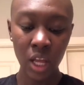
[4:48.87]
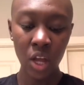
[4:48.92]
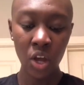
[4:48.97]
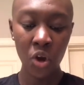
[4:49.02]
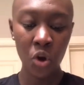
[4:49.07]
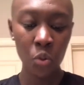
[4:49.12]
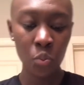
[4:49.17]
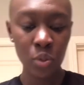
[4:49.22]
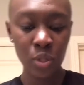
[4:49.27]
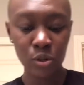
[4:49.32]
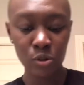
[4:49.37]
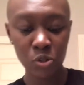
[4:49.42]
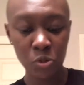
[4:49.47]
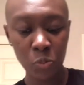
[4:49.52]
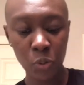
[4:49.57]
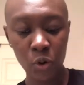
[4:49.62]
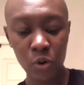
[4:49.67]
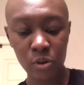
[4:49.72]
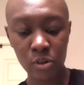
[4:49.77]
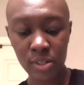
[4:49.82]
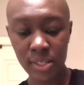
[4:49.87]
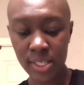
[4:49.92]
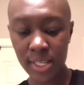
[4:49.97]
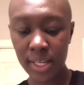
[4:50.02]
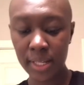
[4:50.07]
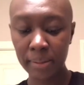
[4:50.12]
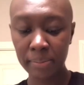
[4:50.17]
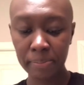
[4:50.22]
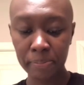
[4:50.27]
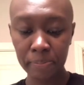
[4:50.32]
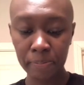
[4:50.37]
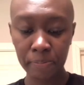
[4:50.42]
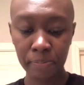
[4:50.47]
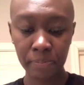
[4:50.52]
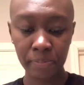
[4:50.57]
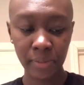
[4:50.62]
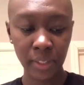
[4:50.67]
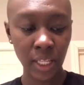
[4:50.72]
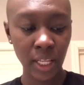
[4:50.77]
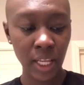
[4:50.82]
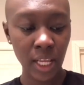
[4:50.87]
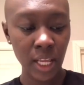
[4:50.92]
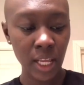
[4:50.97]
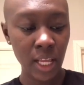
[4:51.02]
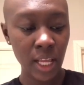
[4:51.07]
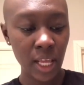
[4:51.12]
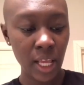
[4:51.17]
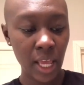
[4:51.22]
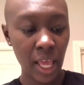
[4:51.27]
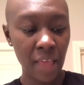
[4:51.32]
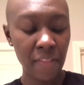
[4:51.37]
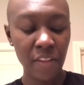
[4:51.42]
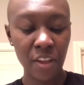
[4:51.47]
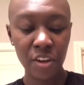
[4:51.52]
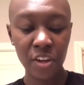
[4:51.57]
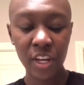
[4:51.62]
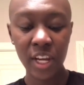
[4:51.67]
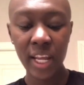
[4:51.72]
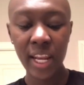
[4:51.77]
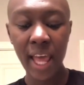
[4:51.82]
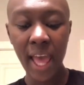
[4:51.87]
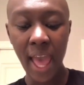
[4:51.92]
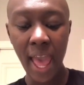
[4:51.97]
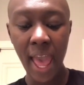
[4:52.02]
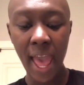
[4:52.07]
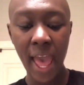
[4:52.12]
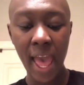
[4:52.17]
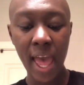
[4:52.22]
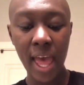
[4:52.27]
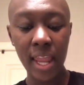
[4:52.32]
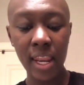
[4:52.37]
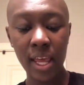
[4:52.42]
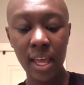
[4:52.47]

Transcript: open those pores up, and then you're going to add